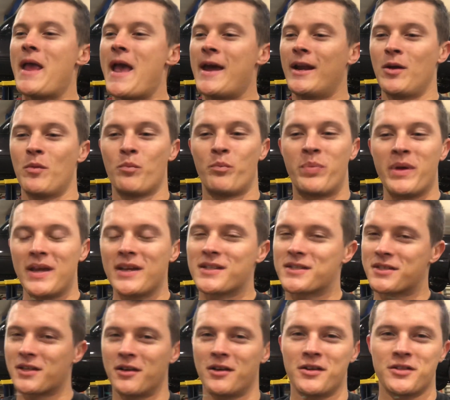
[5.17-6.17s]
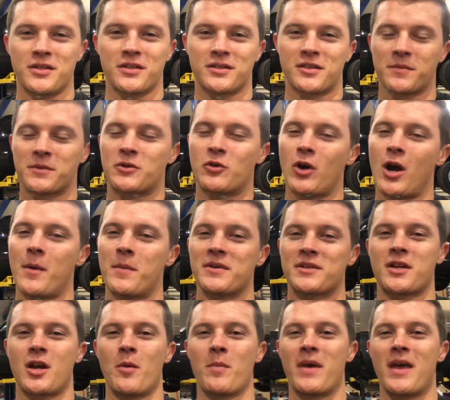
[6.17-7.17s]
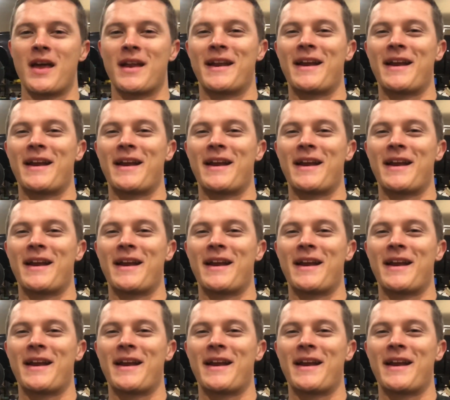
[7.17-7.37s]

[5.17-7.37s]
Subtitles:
had a big surge of subscribers come in